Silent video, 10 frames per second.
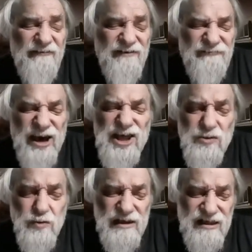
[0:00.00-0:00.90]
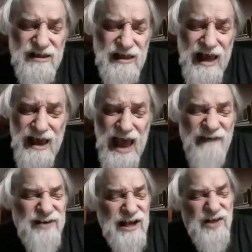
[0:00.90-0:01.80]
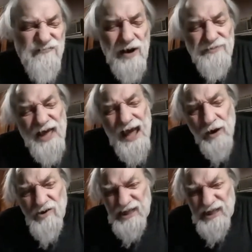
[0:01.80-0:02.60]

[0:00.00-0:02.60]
faced with evidence from the House